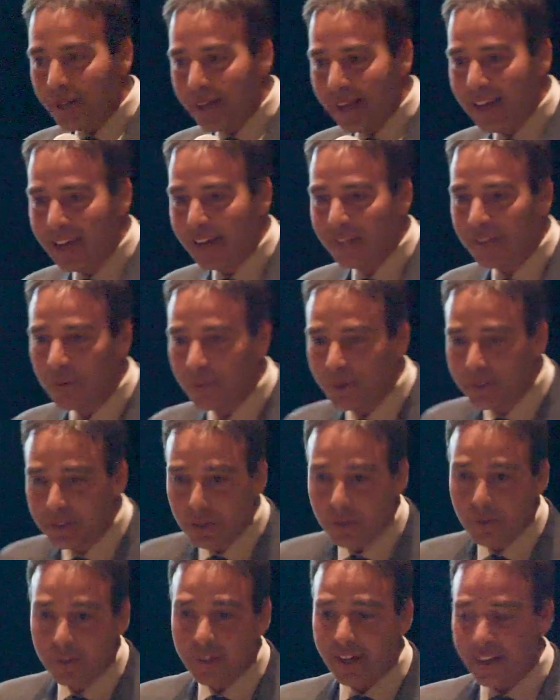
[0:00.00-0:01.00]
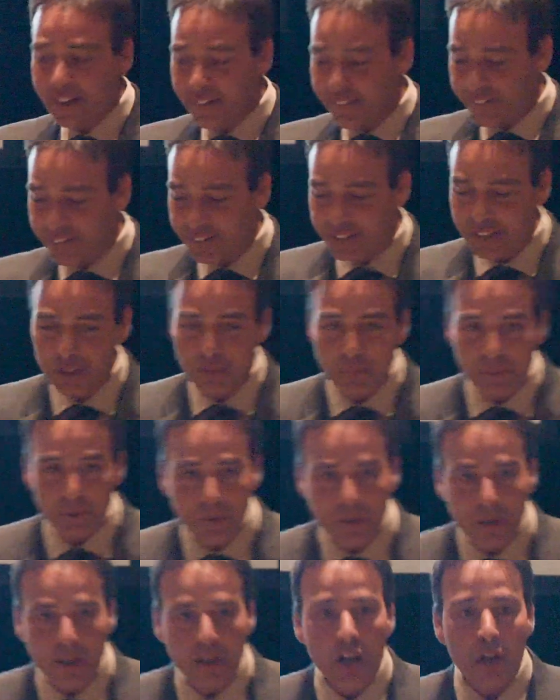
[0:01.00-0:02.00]
we have what we do with
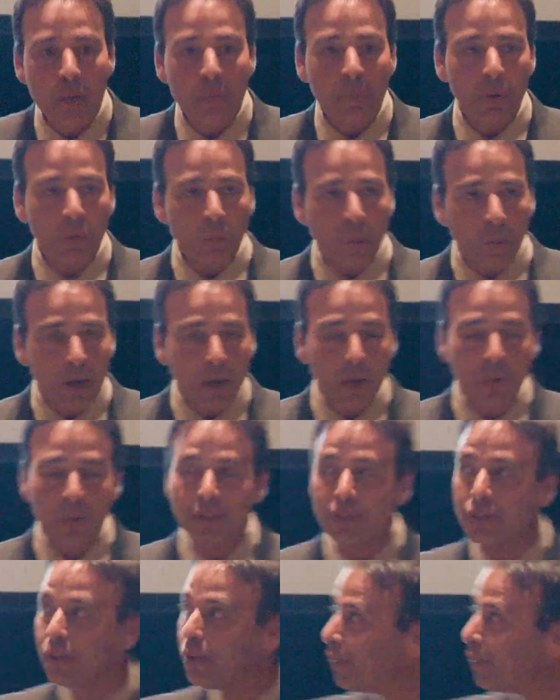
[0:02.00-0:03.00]
unfixable, but what do we